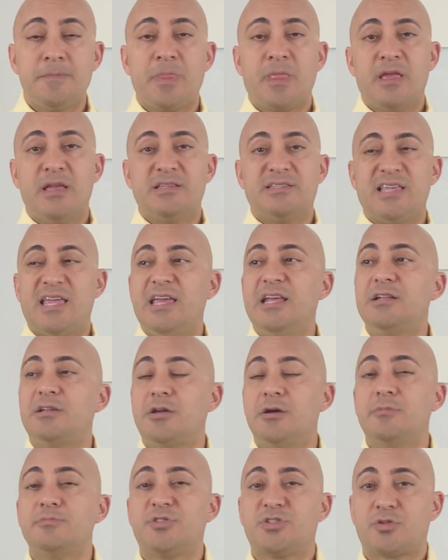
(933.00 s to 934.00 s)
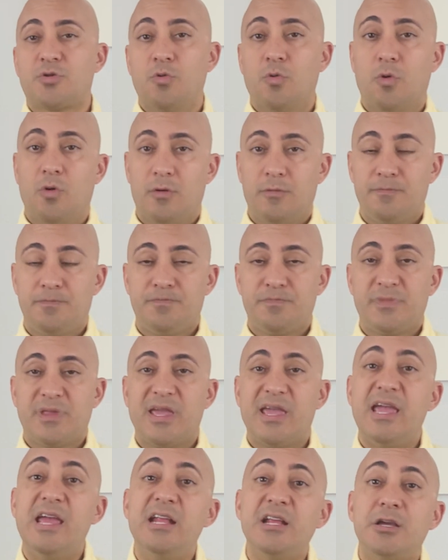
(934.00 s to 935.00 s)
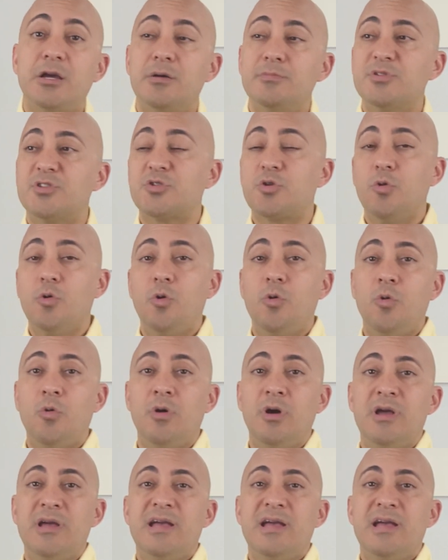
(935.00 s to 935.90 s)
is Income School. Income School,